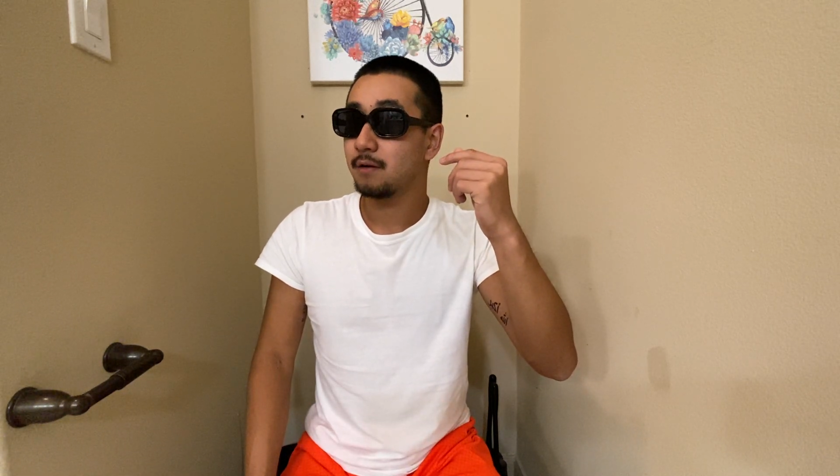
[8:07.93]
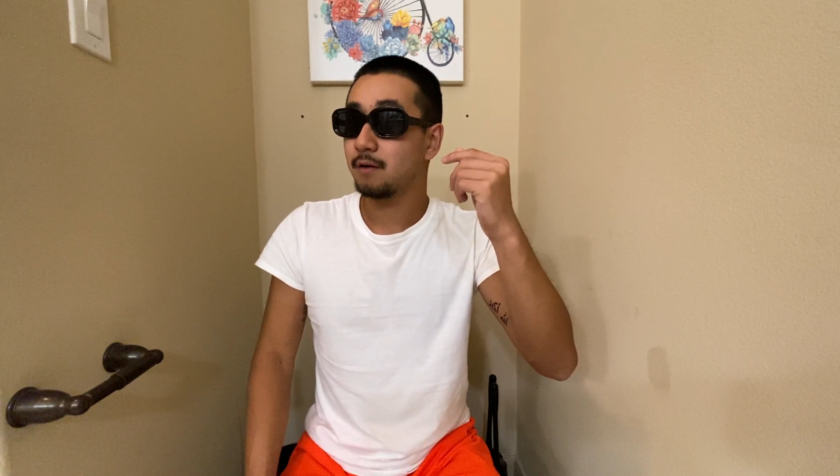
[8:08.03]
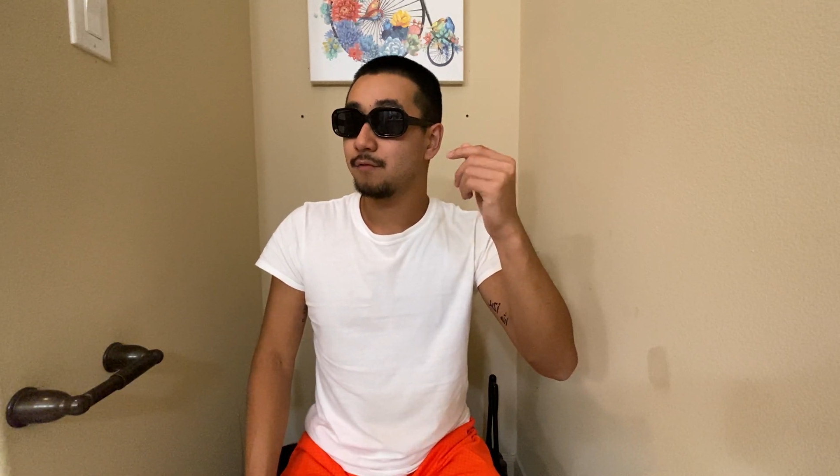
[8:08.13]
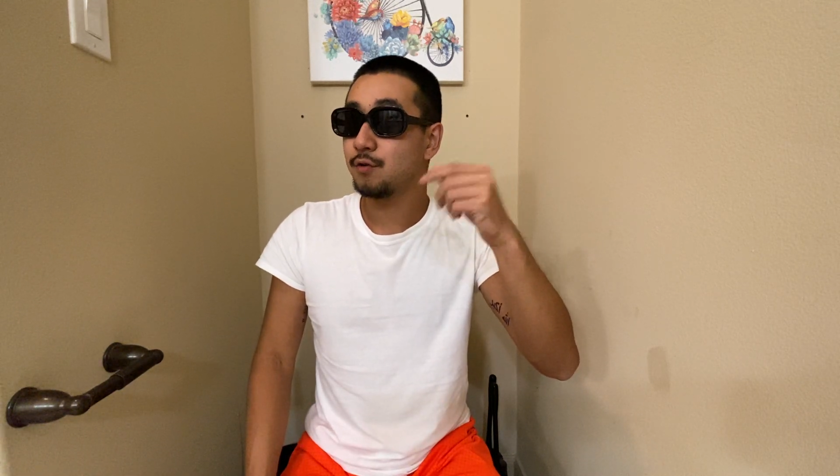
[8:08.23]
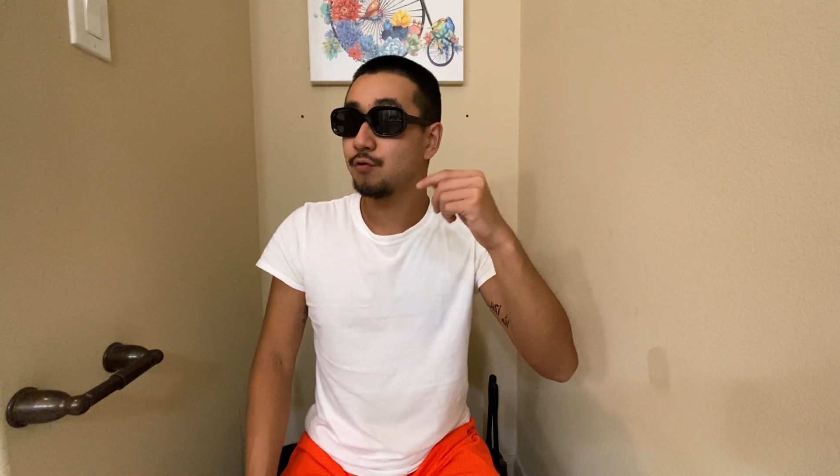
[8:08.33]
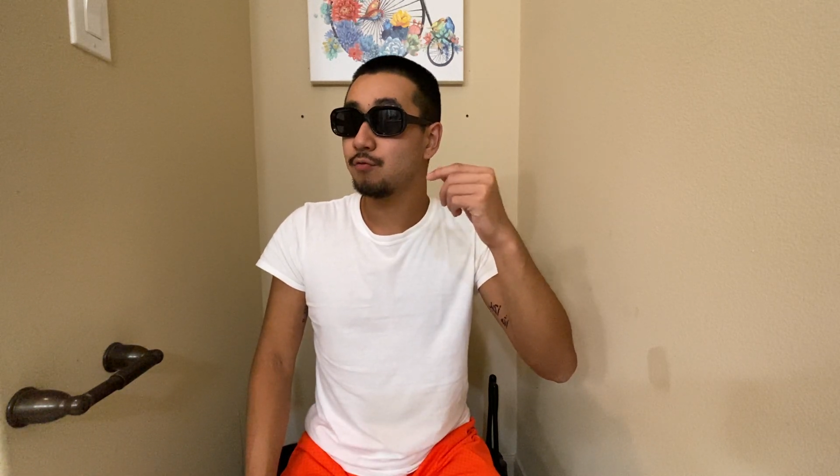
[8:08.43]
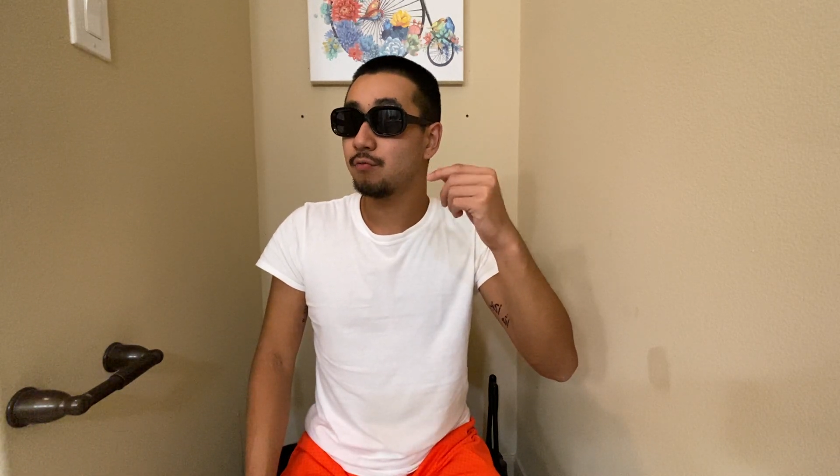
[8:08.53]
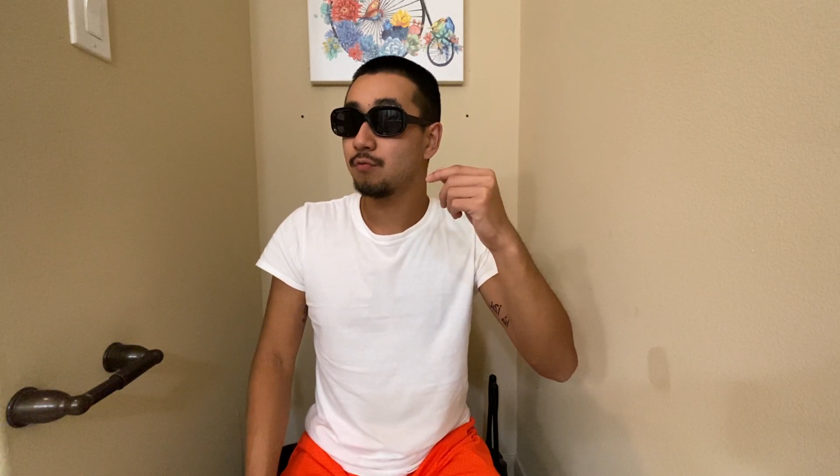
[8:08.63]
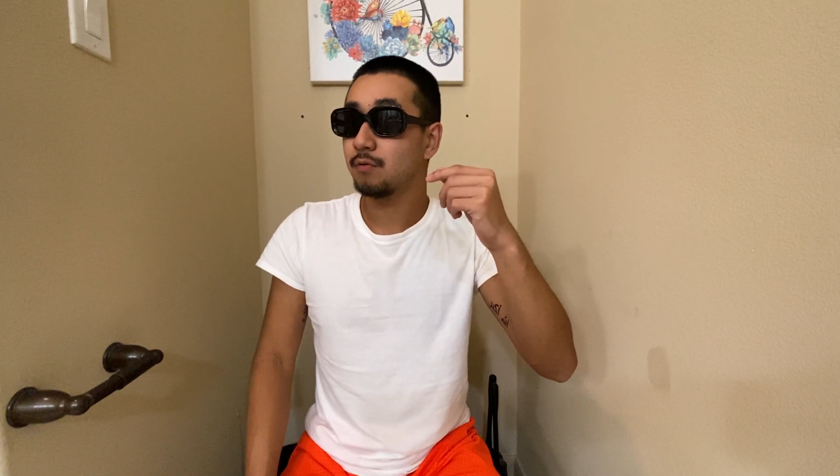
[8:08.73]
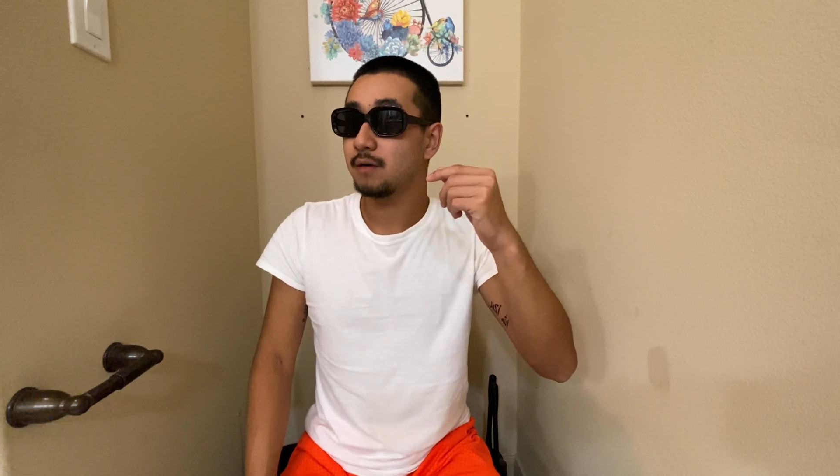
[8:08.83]
of
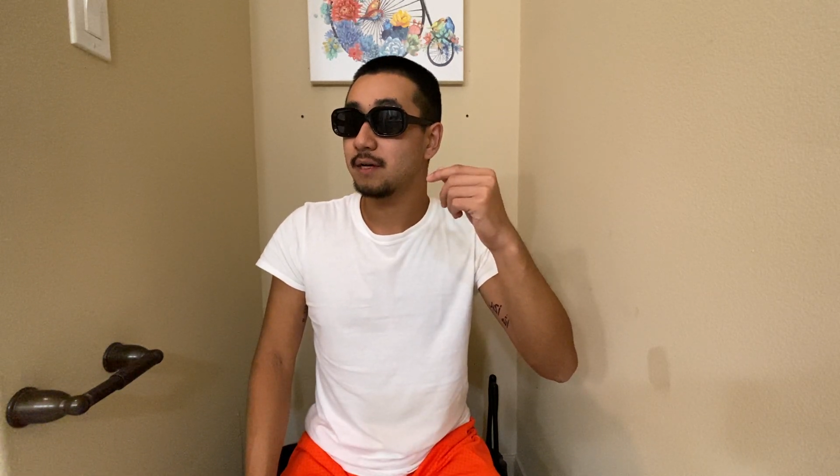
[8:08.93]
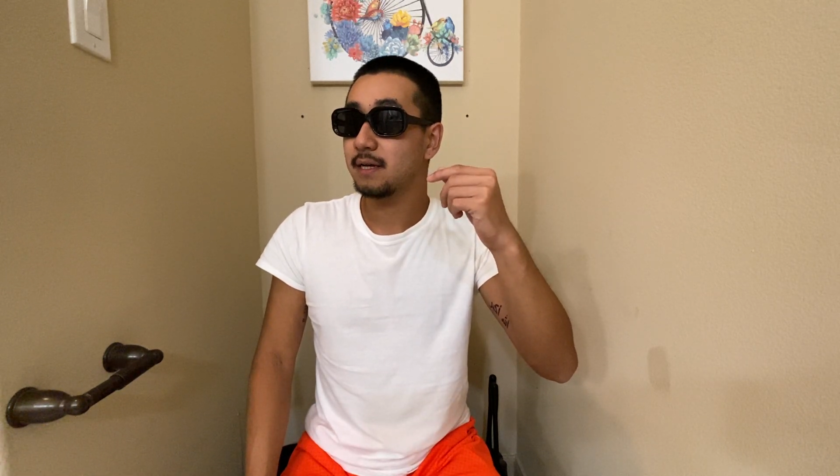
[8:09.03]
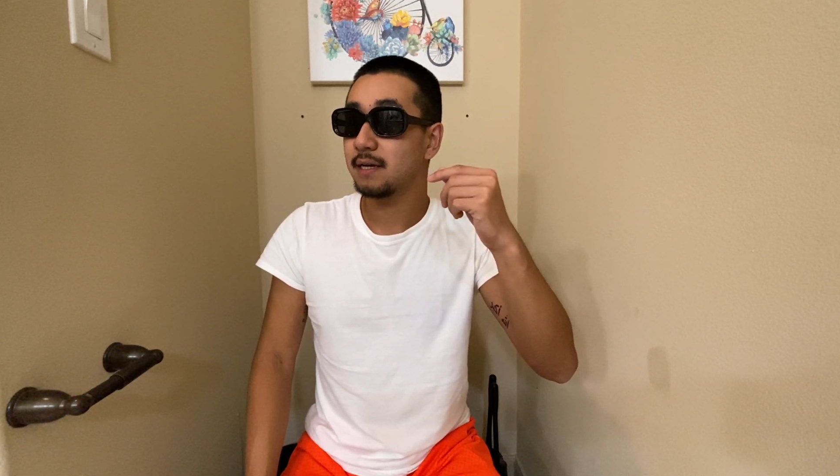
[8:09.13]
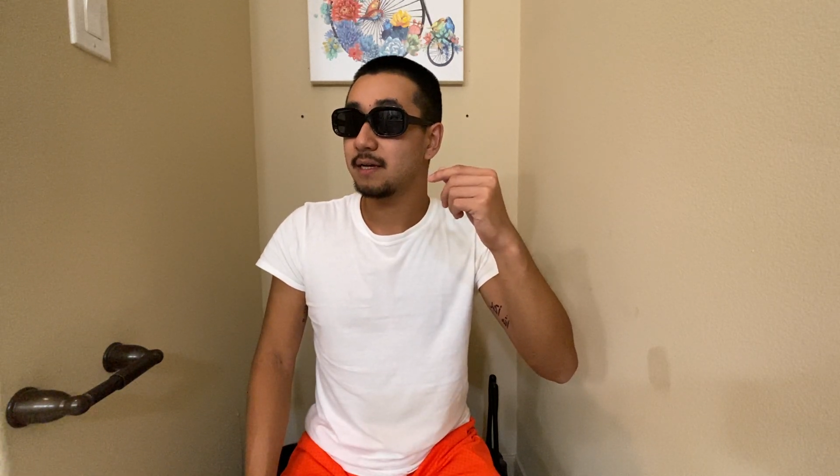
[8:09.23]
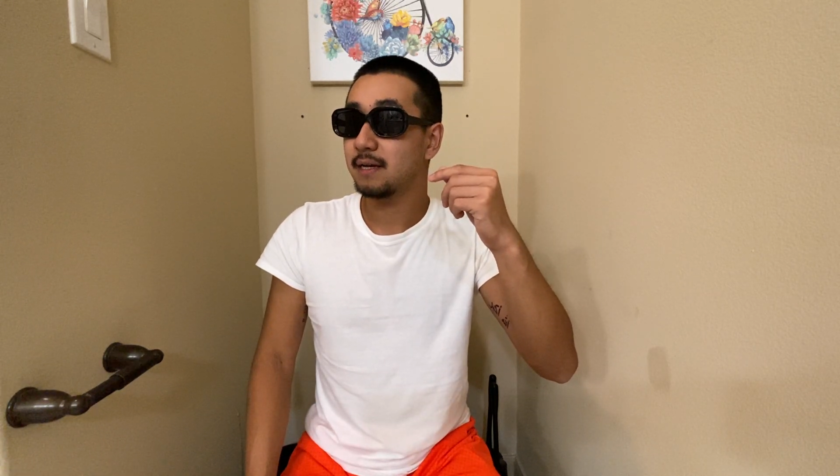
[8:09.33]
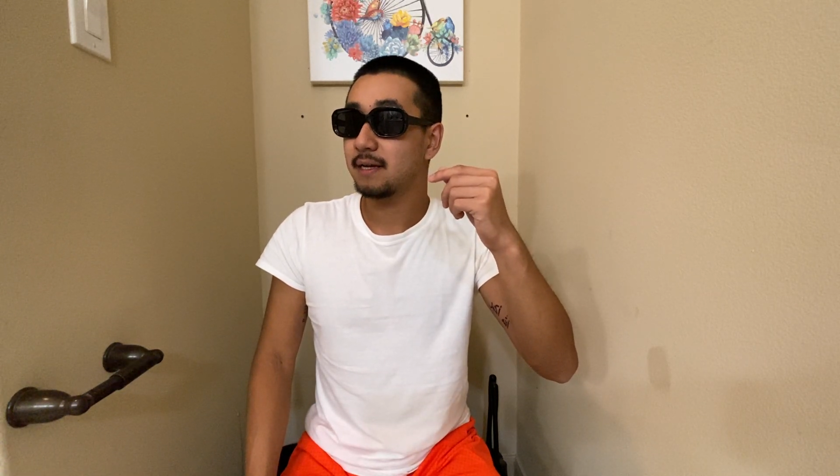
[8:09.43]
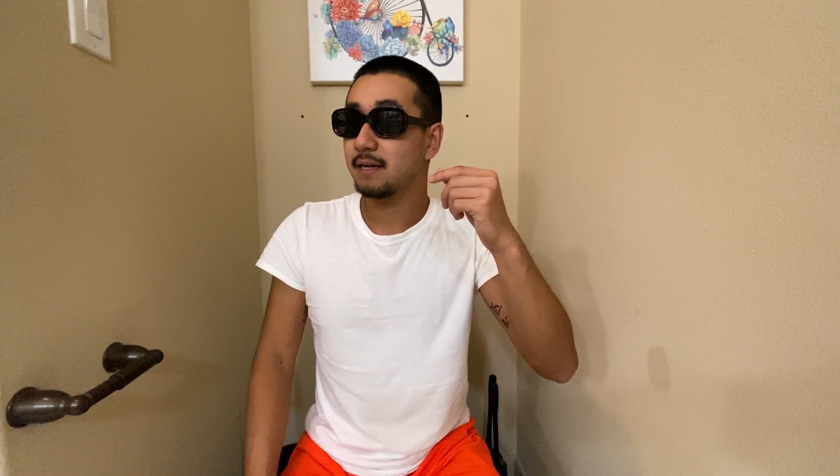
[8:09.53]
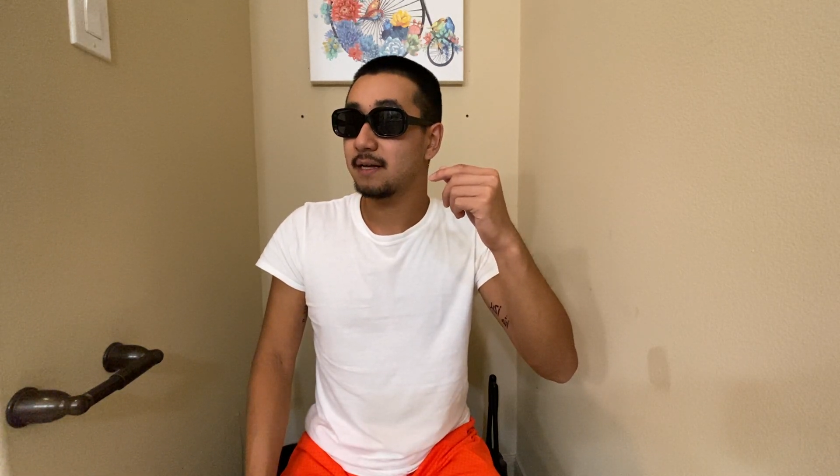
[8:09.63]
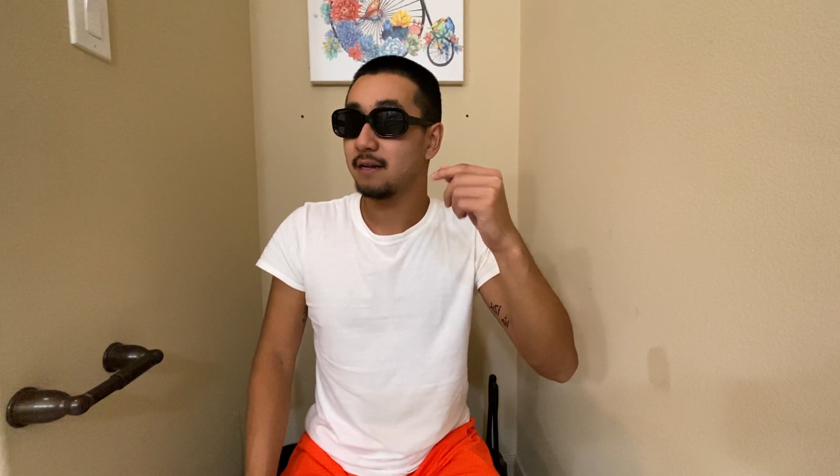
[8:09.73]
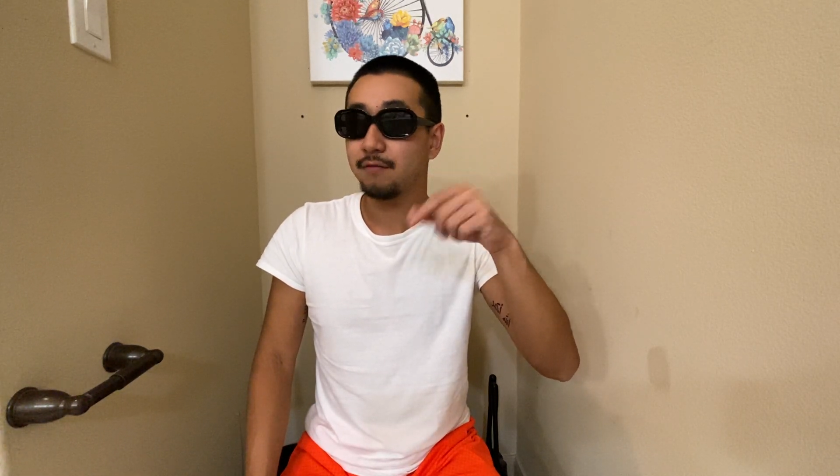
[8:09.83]
you
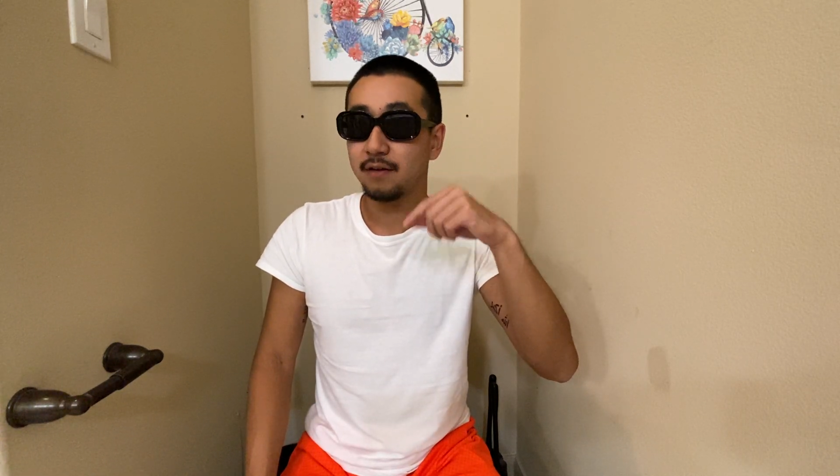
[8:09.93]
living